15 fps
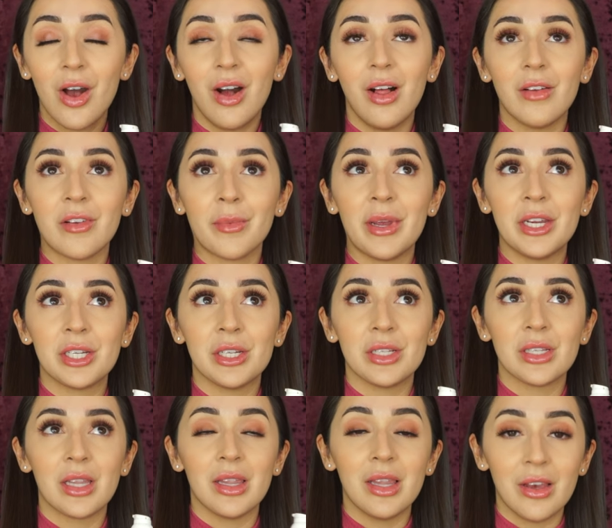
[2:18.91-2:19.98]
All of our
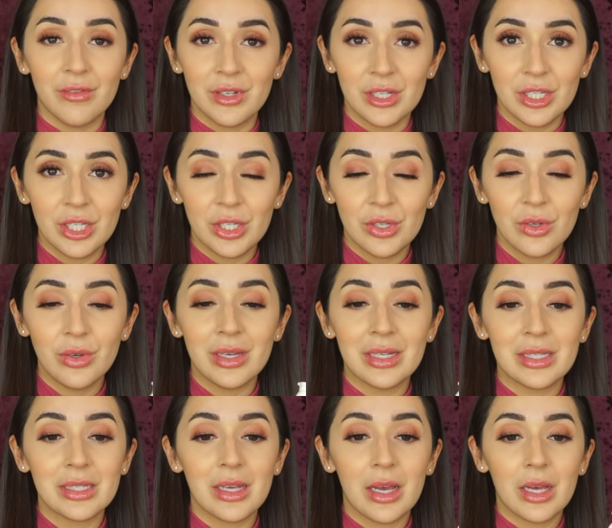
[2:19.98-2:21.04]
patients loved it too.
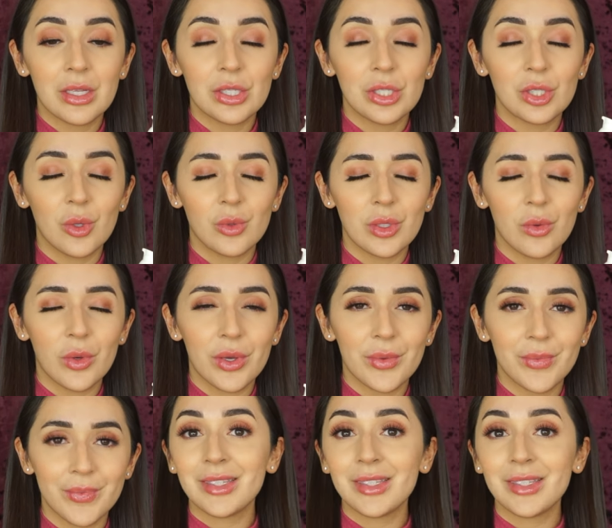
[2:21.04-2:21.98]
It's so so good.